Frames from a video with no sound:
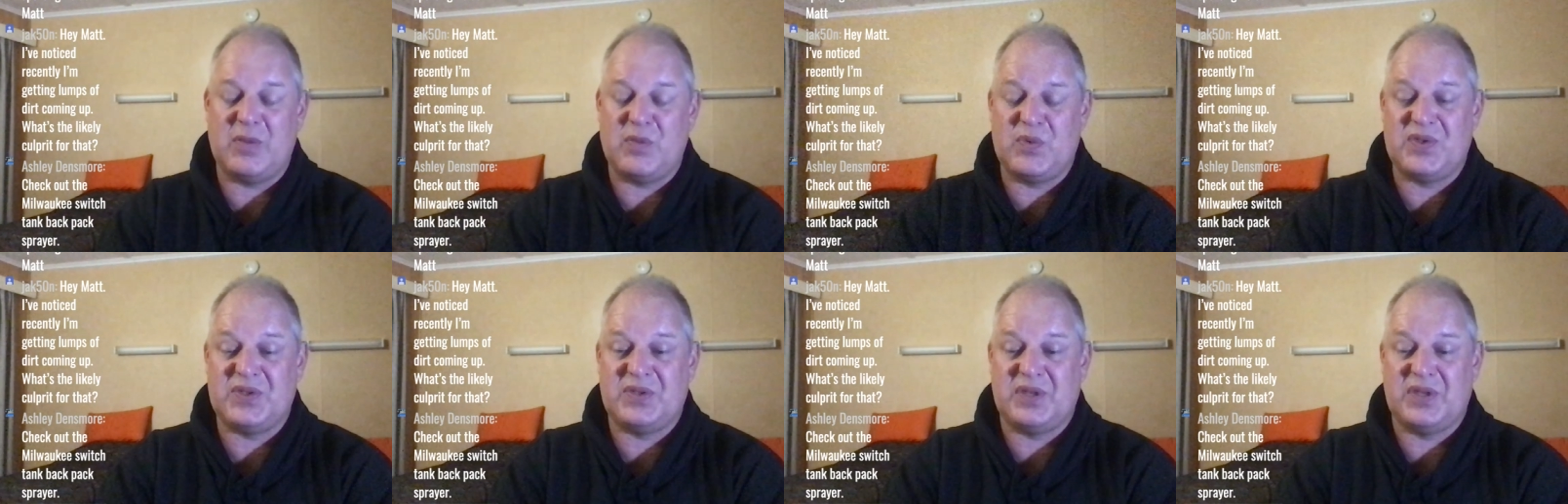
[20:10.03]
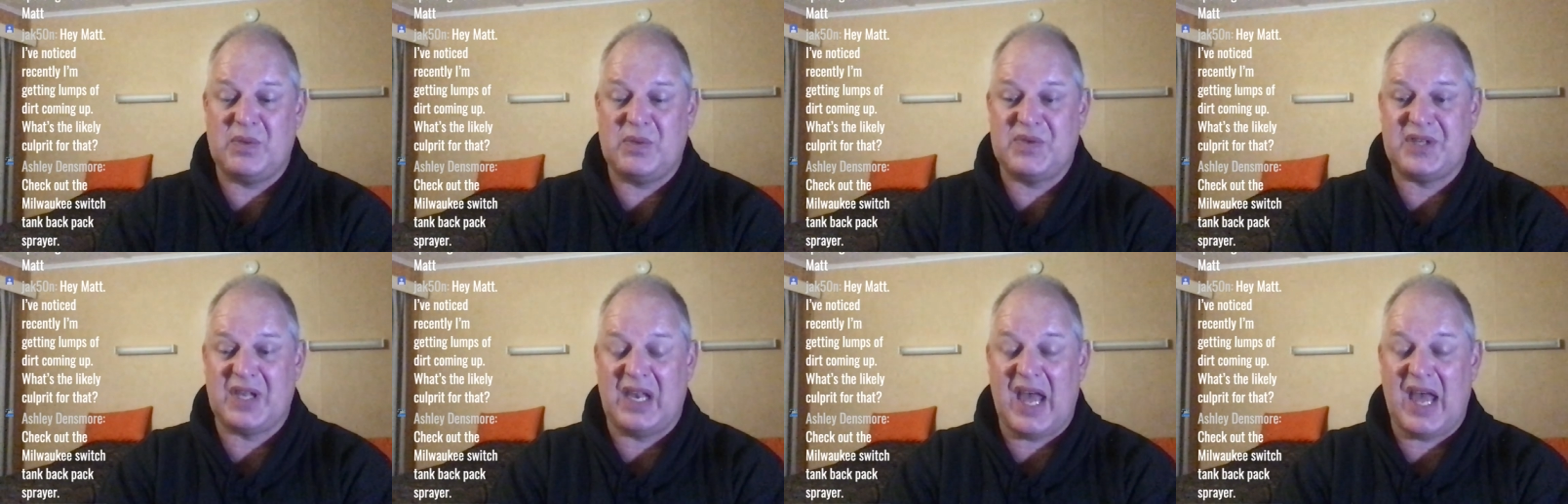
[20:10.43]
It was
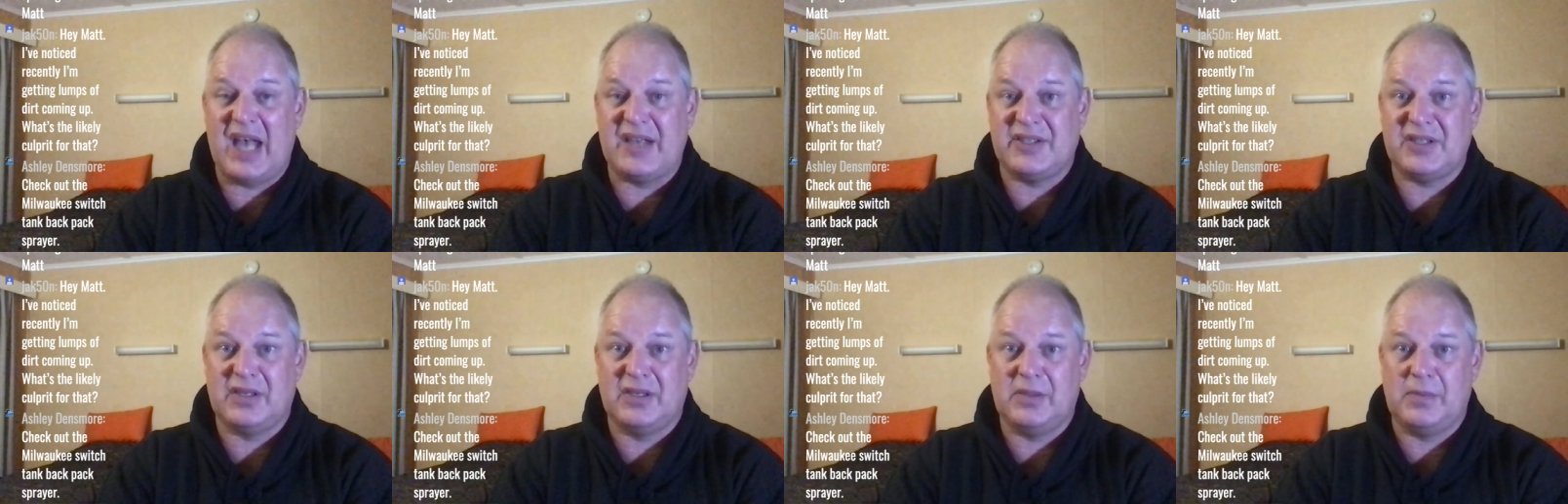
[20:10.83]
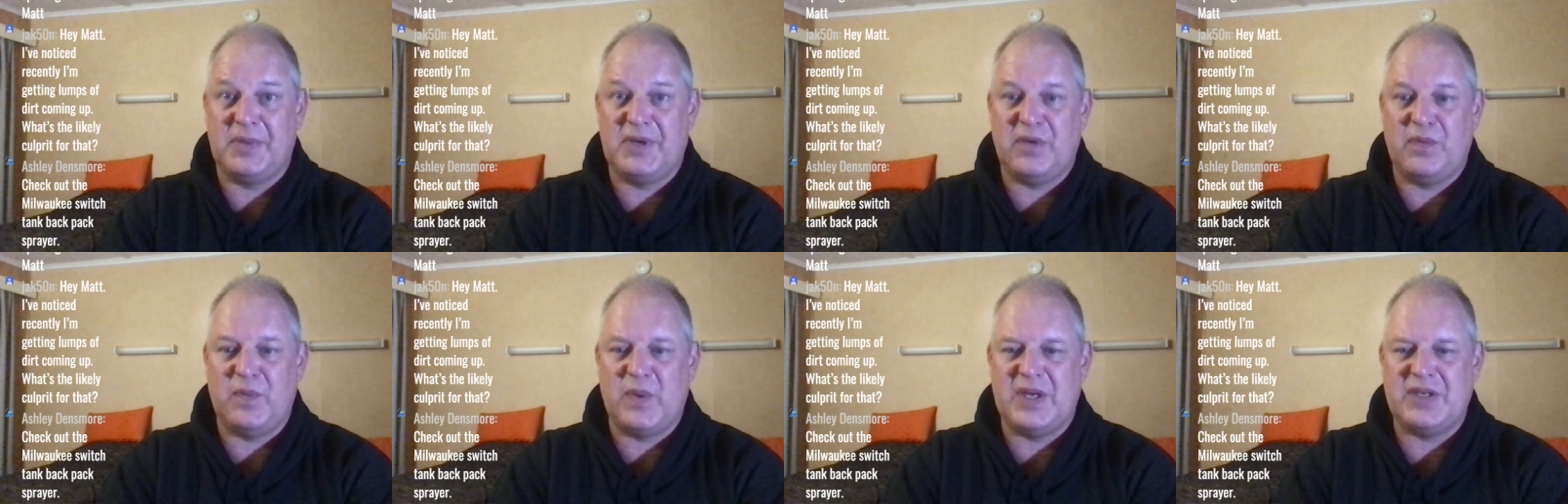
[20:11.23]
the last little
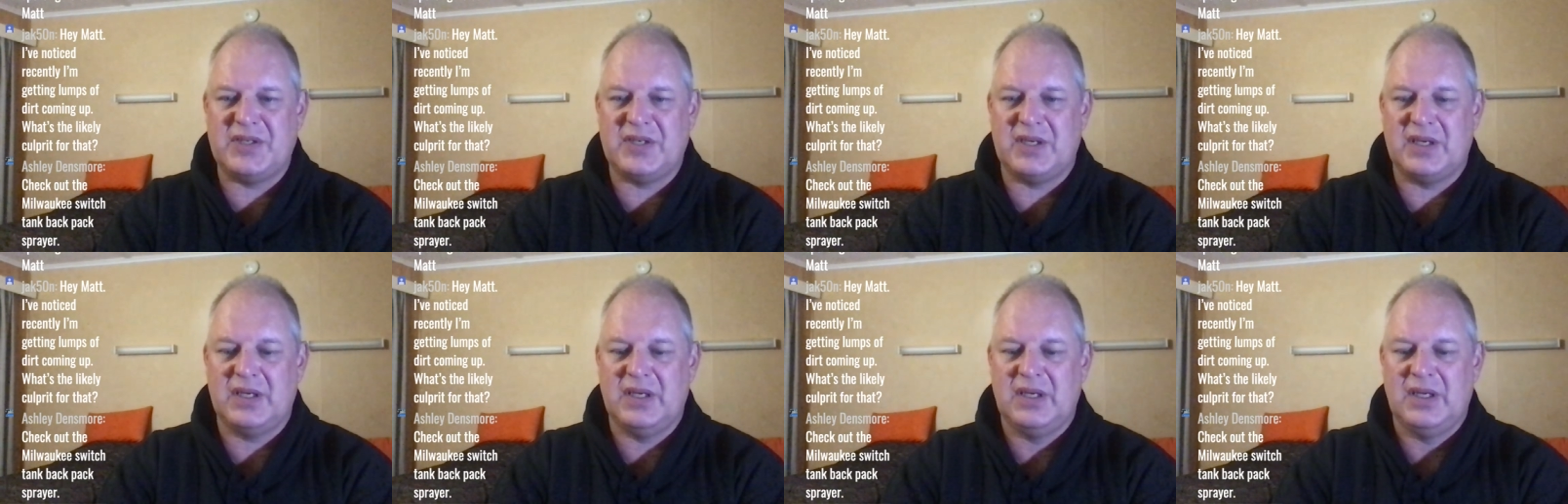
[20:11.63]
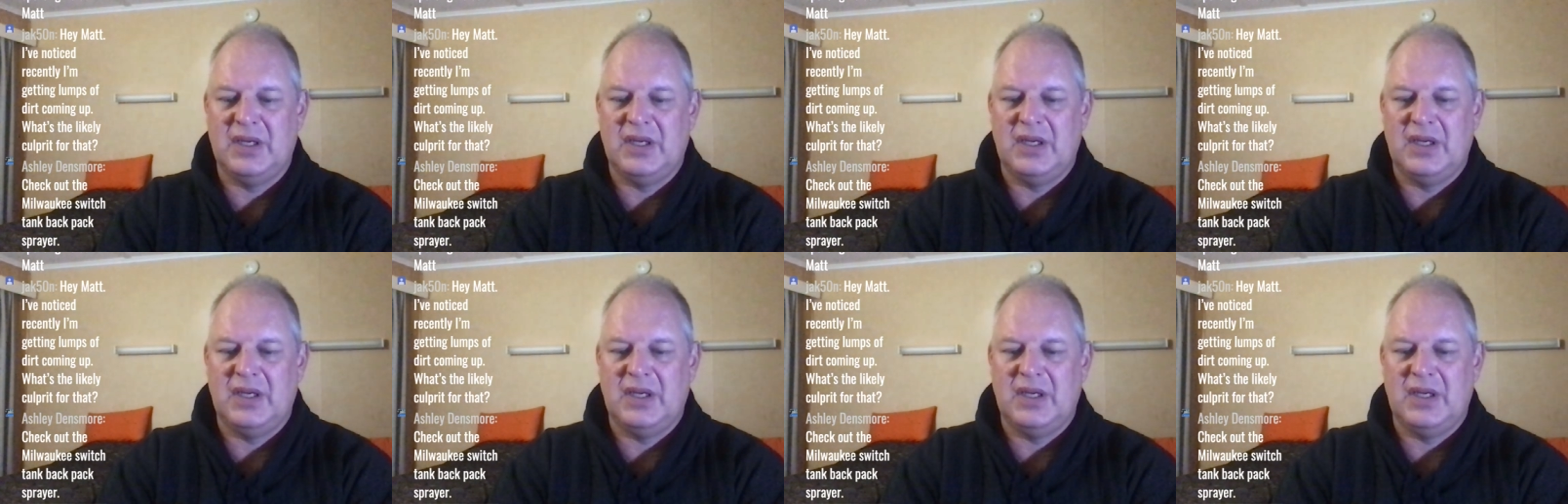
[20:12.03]
bit of winter